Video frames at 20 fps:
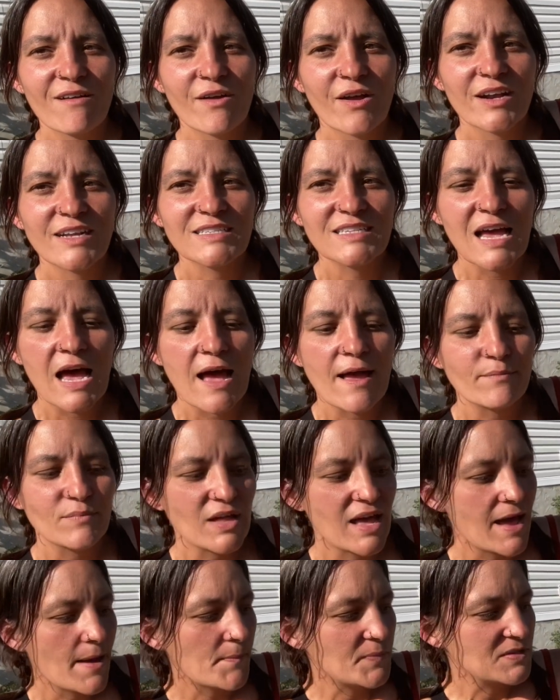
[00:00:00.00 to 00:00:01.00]
on a time
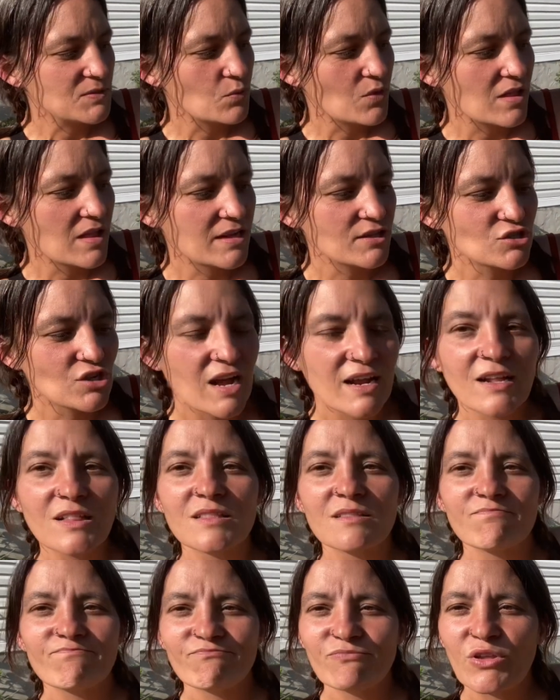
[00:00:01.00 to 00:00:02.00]
lapse while I try
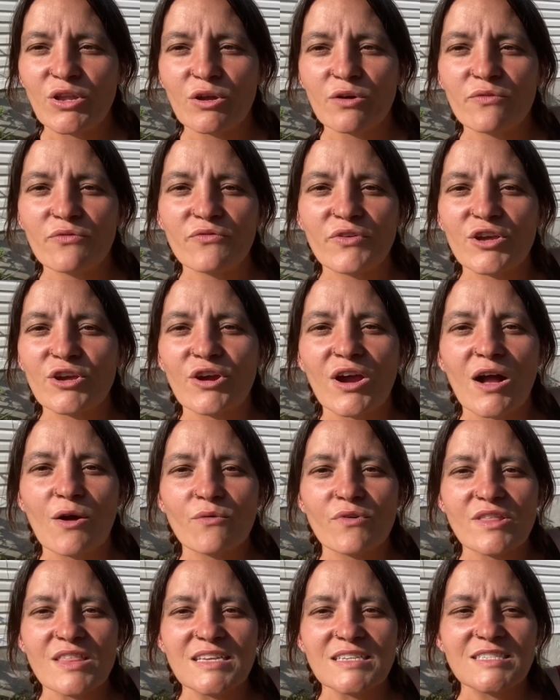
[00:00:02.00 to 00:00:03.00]
to, you know, figure out
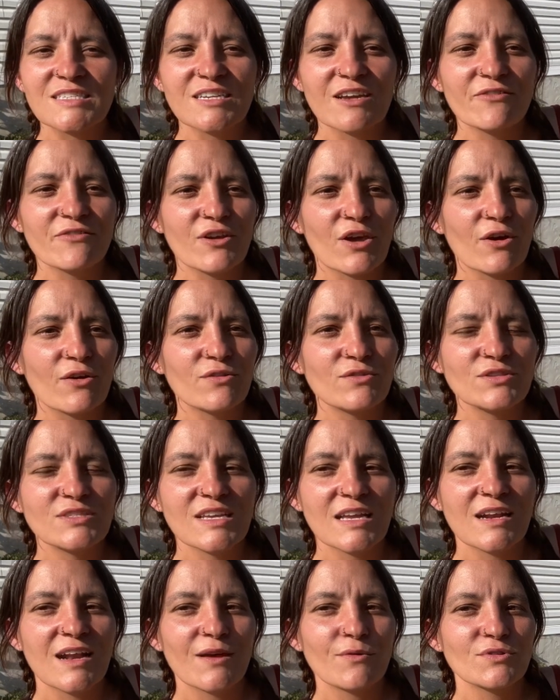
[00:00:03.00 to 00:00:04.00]
where this stuff goes,
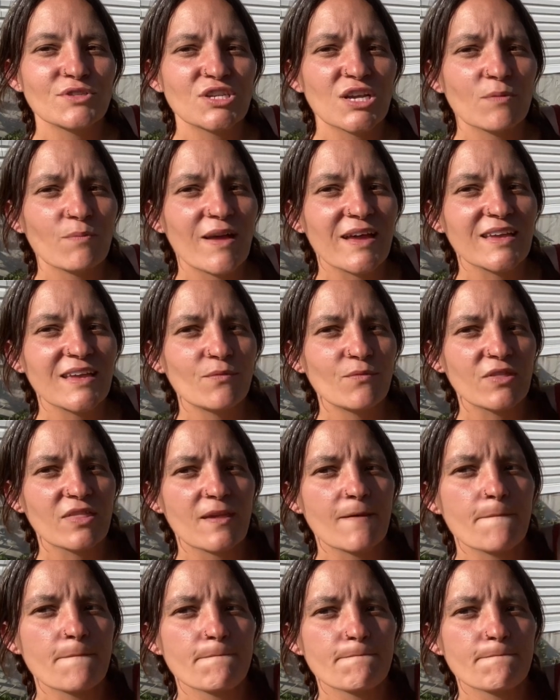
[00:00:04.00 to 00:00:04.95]
and I will check back in with you.